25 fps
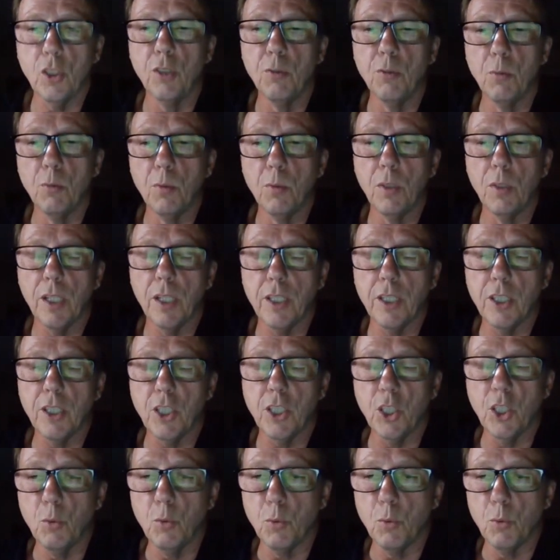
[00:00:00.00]
tool that I
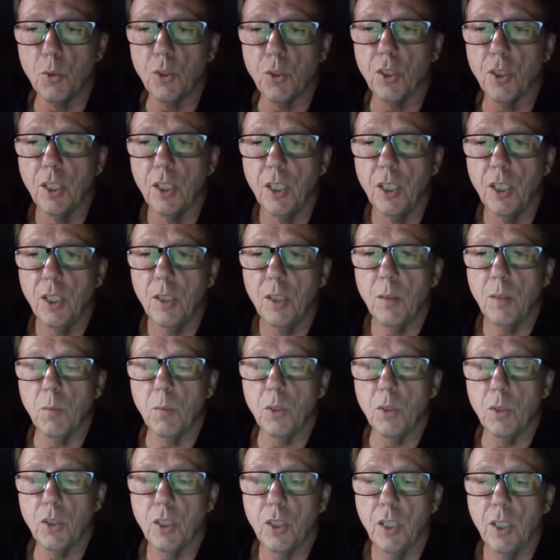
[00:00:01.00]
used
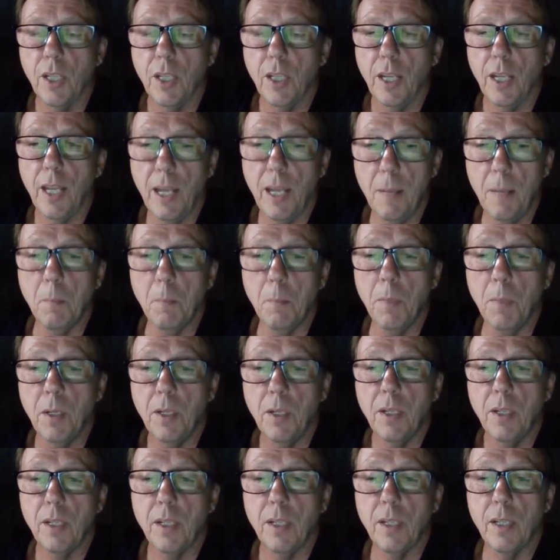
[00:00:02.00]
was him,